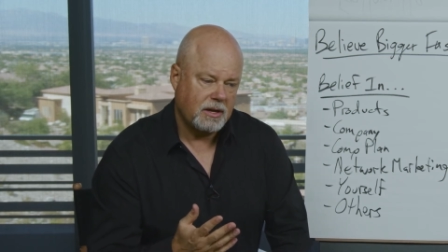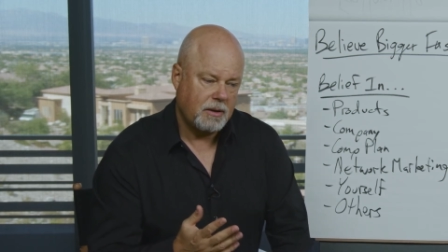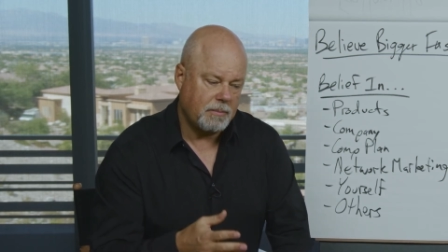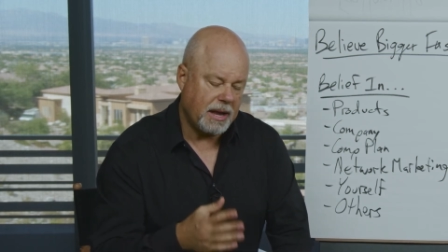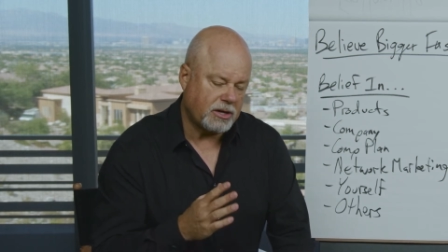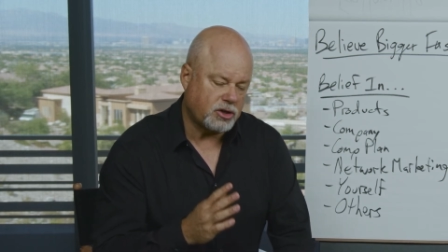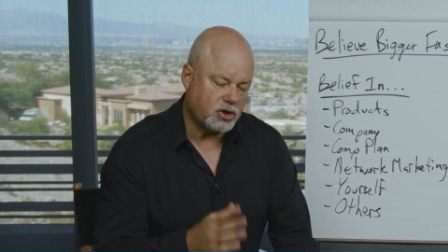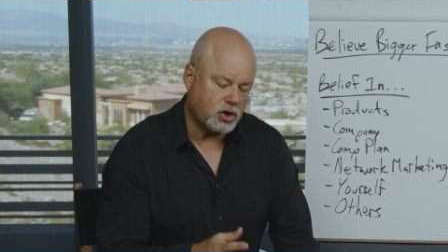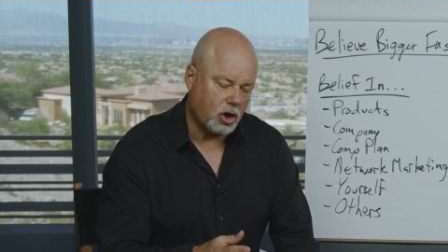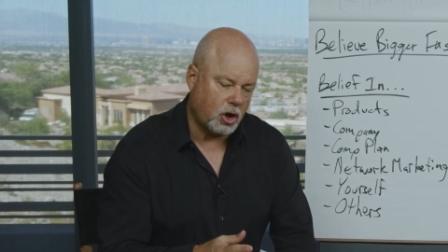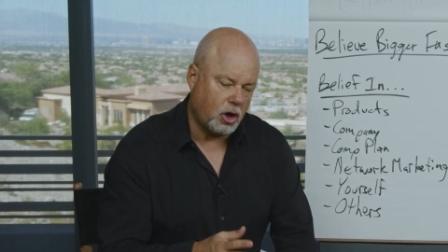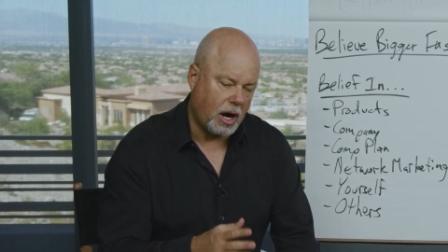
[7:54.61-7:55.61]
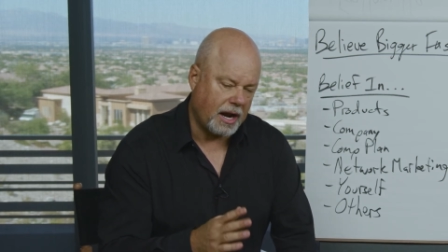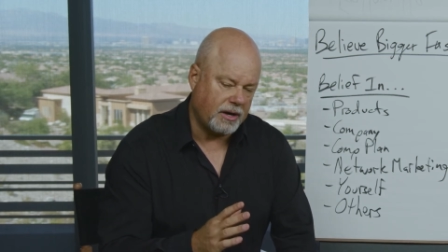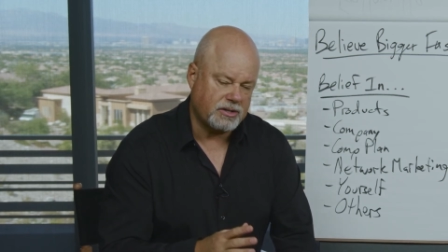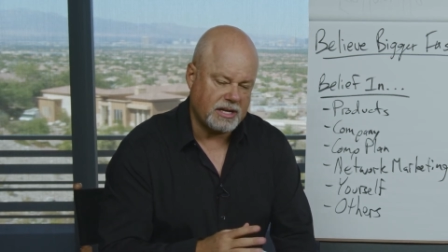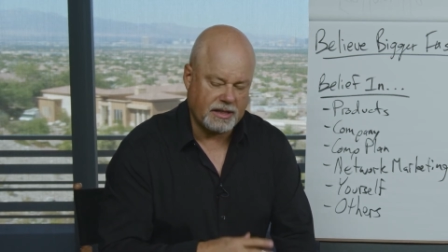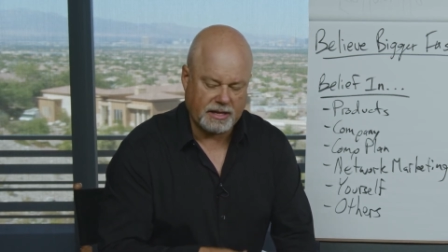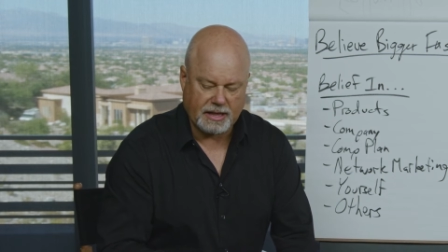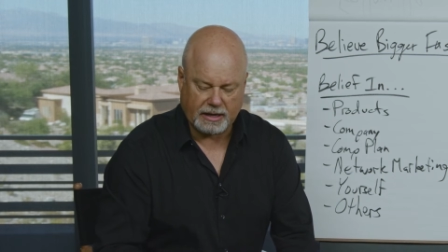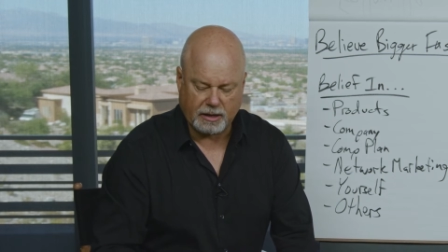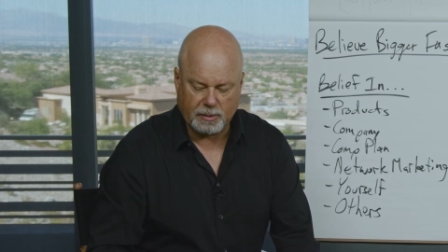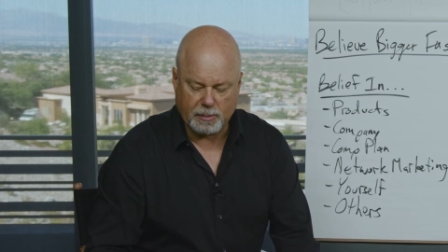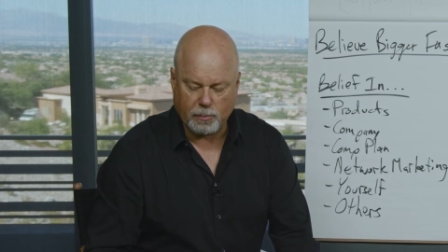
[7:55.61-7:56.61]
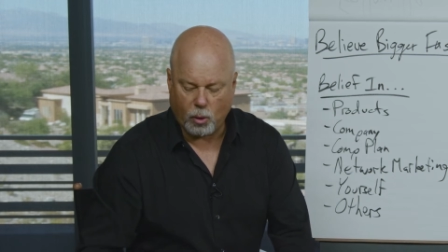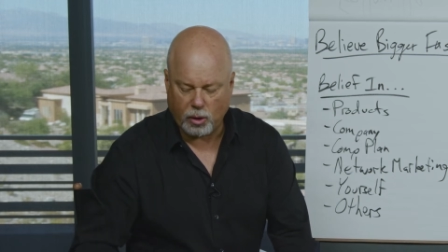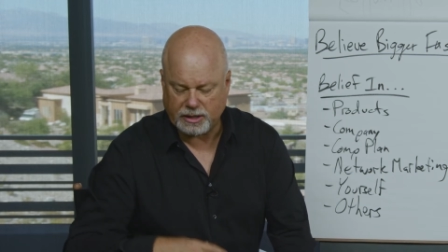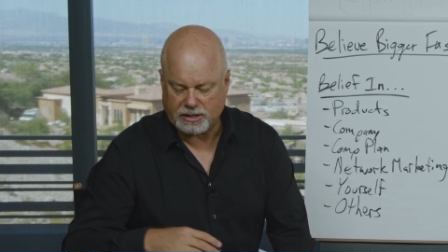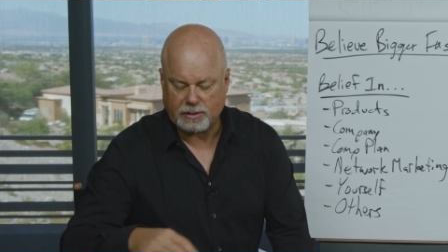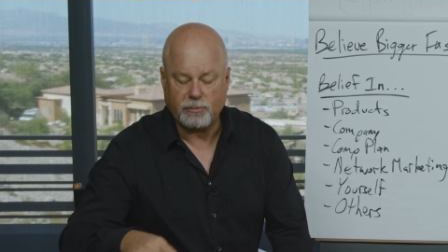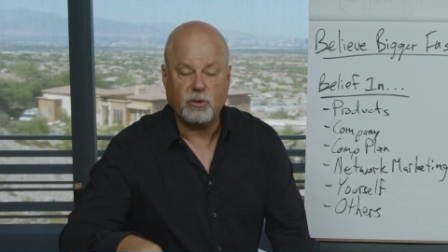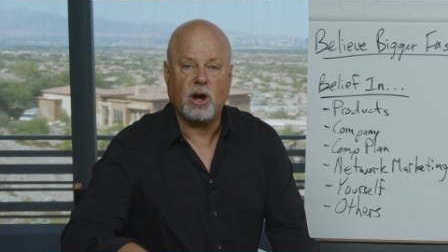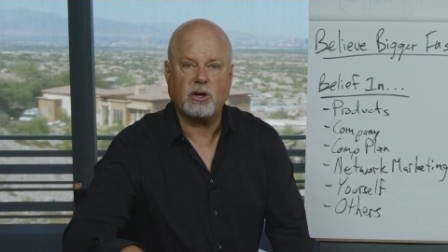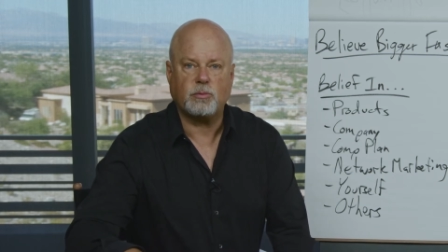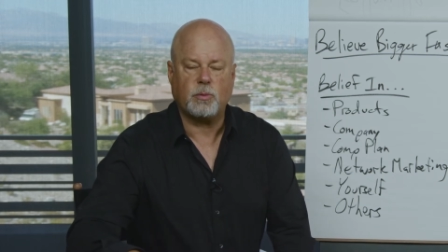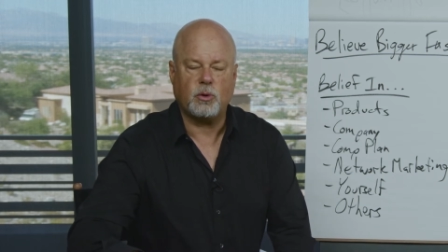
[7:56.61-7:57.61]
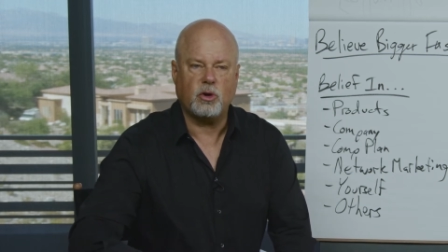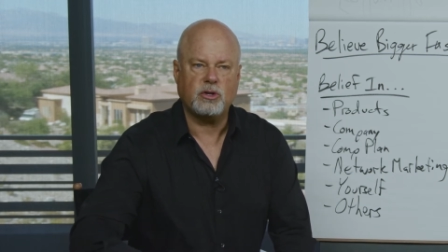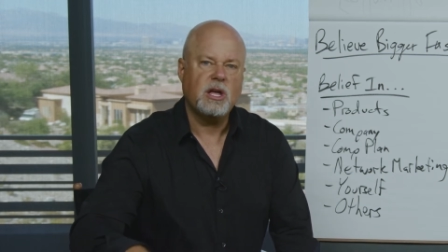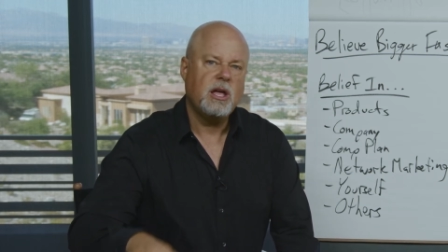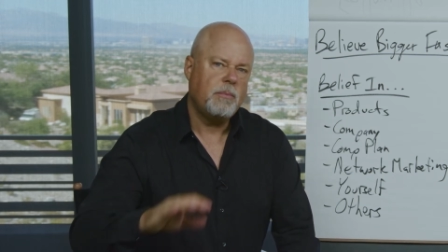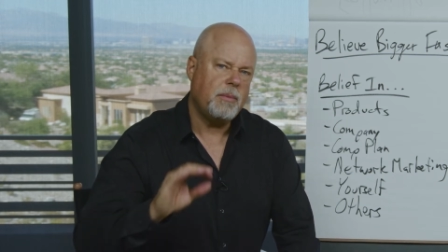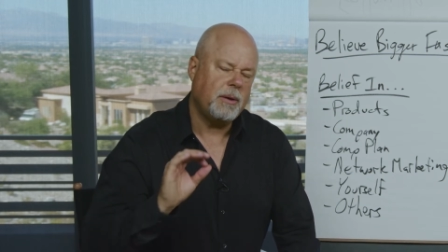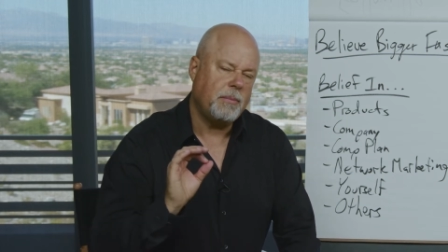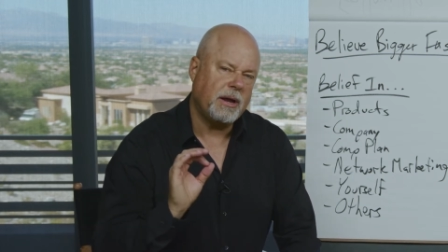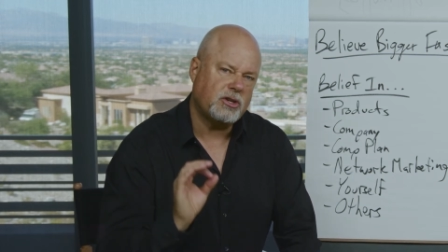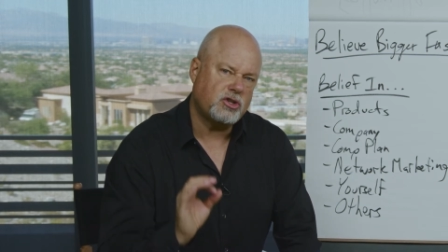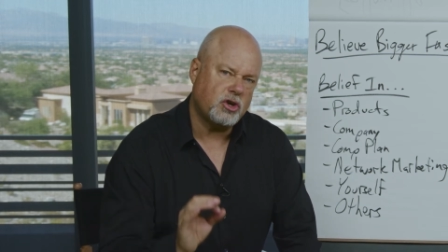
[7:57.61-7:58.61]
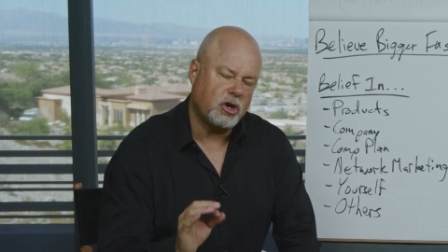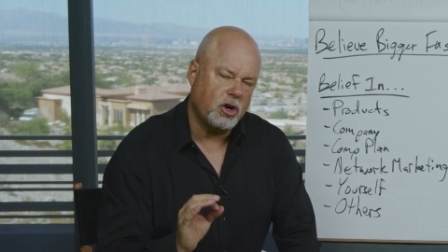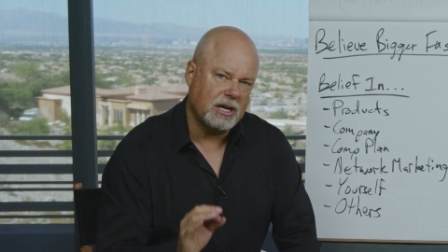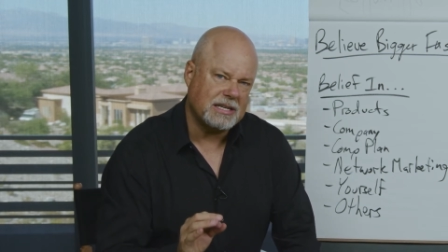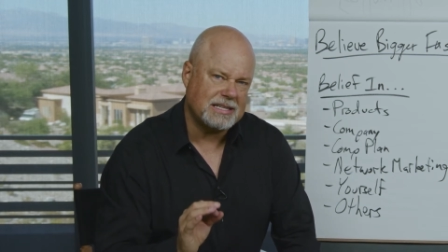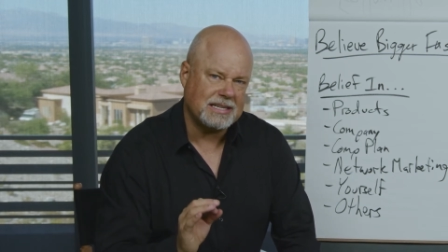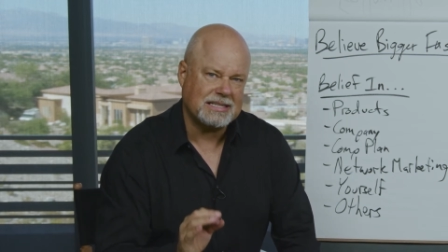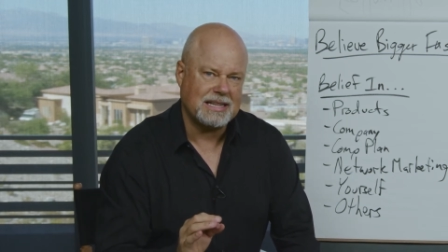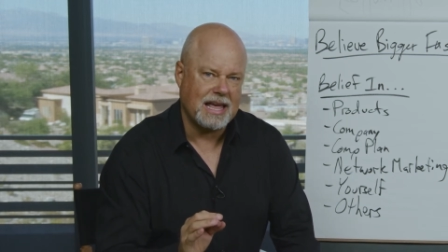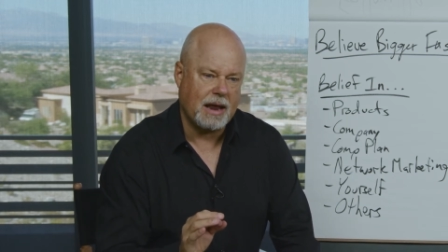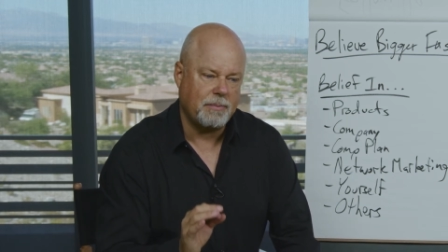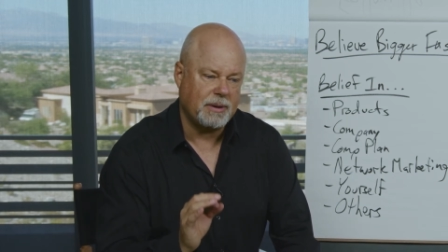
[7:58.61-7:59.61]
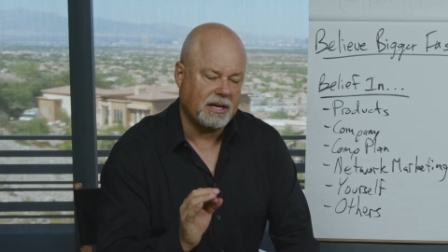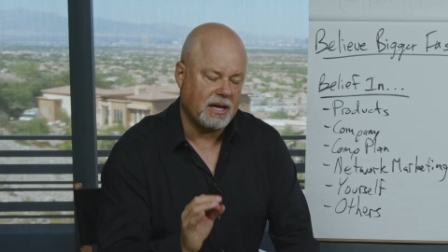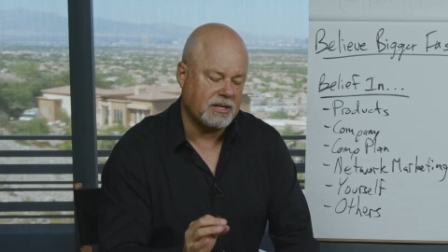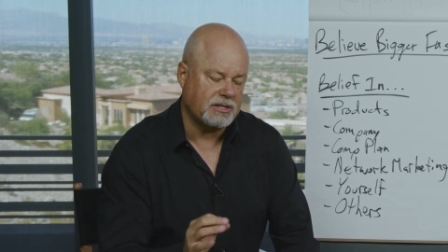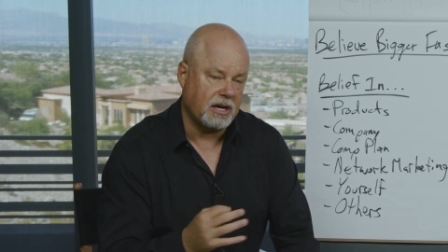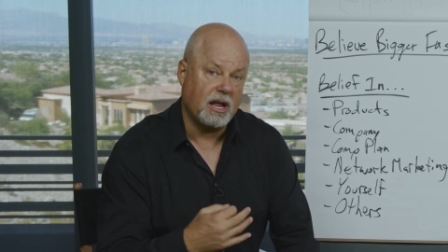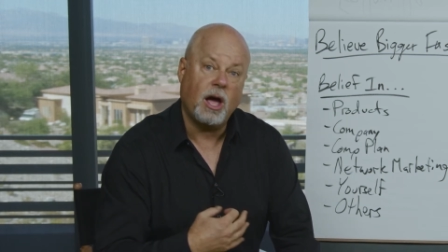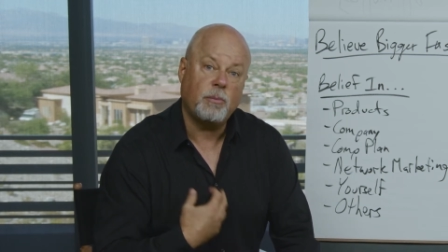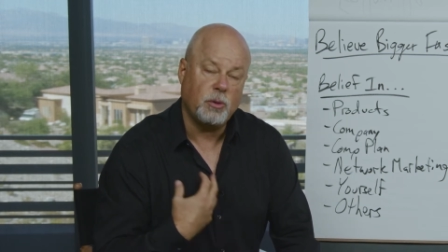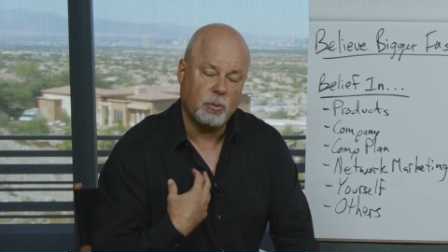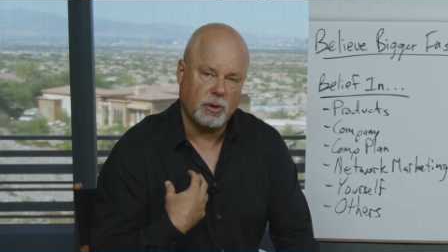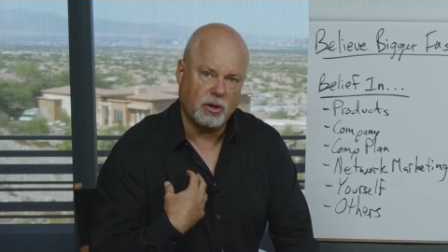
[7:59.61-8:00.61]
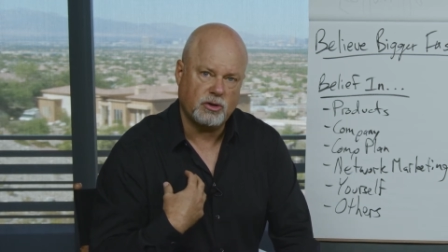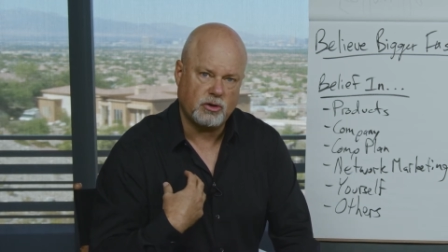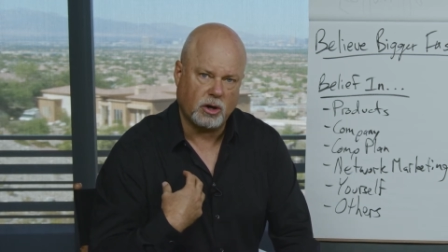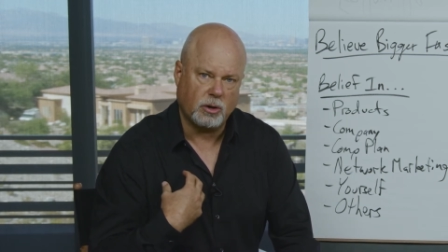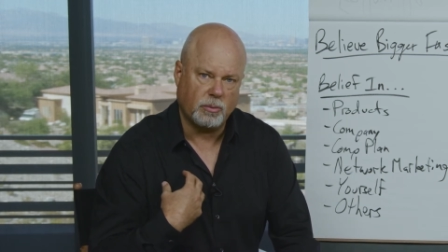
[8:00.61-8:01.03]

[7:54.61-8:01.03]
make sure, I understand that could be boring to some of you entrepreneurs, make sure you're listening to that because it'll help you build a stronger